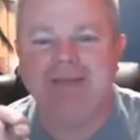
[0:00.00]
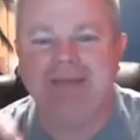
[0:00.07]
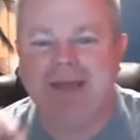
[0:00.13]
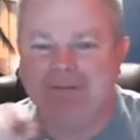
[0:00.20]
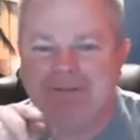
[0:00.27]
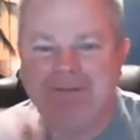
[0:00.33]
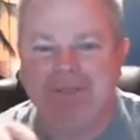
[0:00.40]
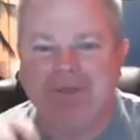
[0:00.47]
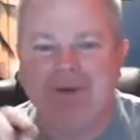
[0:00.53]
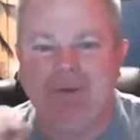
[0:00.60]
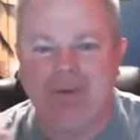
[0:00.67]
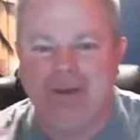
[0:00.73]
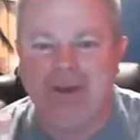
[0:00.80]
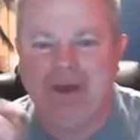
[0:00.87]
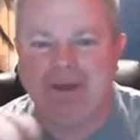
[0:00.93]
That was the
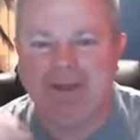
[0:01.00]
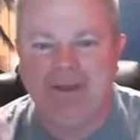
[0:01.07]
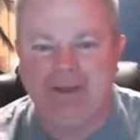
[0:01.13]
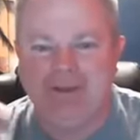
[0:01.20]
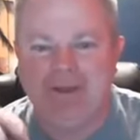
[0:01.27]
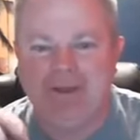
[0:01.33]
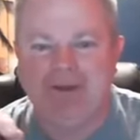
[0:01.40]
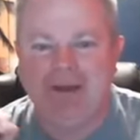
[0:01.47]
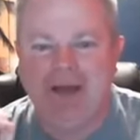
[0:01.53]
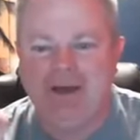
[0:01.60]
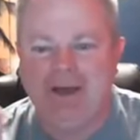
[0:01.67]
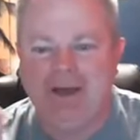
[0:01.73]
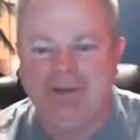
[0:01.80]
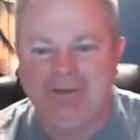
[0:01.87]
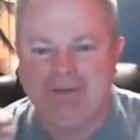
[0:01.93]
golden nugget out
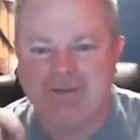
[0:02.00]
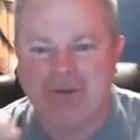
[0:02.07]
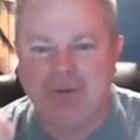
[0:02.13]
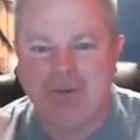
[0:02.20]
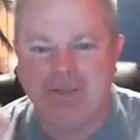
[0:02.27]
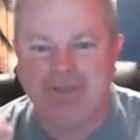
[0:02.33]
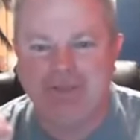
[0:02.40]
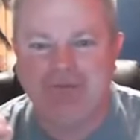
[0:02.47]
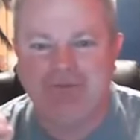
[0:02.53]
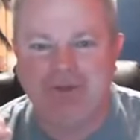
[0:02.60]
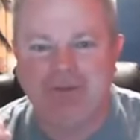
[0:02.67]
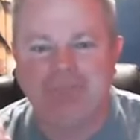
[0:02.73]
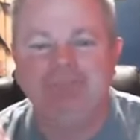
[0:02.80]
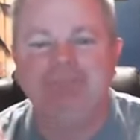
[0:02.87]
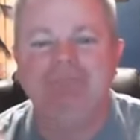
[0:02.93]
of this whole
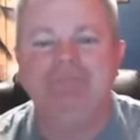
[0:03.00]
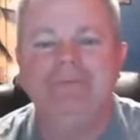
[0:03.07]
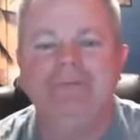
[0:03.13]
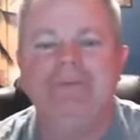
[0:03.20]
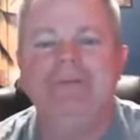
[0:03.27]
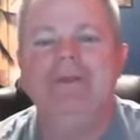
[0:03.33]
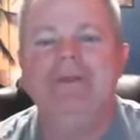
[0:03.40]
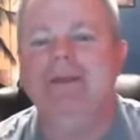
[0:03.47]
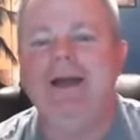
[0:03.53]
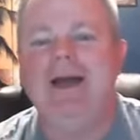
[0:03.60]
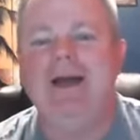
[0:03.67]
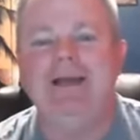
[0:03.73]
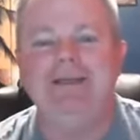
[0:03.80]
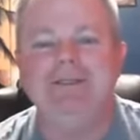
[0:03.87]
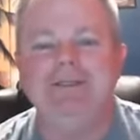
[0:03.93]
interview,
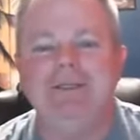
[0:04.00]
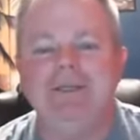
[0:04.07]
guys.